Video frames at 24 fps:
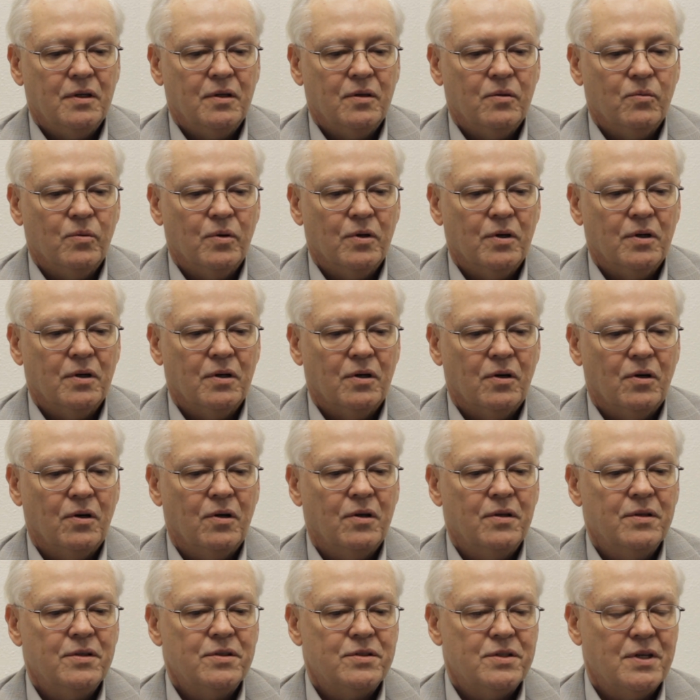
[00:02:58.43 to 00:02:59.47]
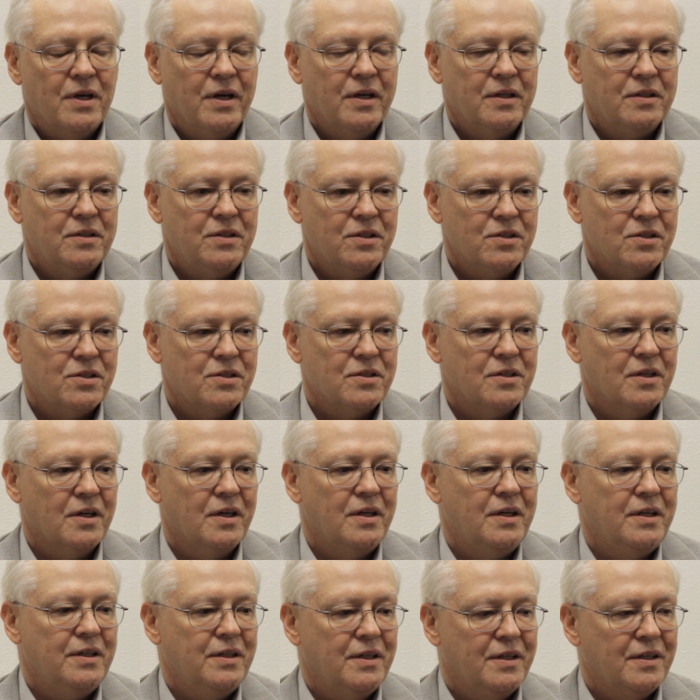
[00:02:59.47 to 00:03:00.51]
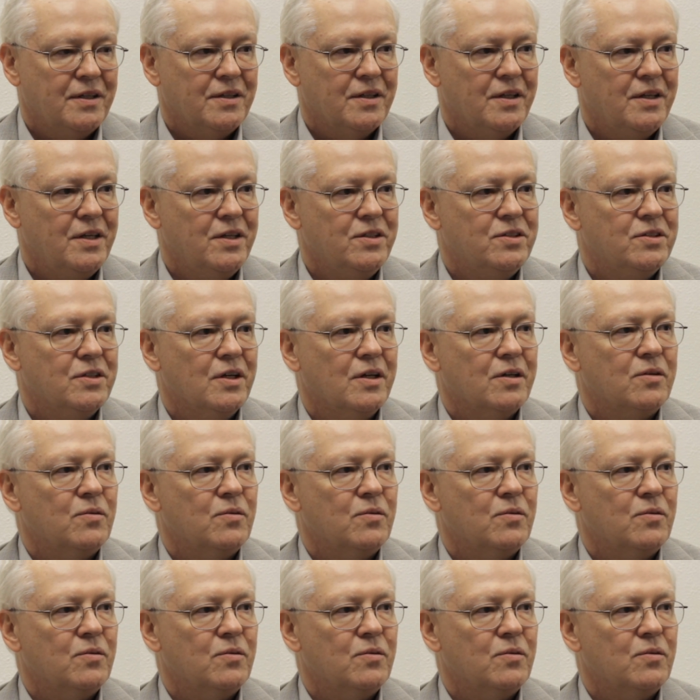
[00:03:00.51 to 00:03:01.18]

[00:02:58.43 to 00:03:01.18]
where all the scientists studying the heat shock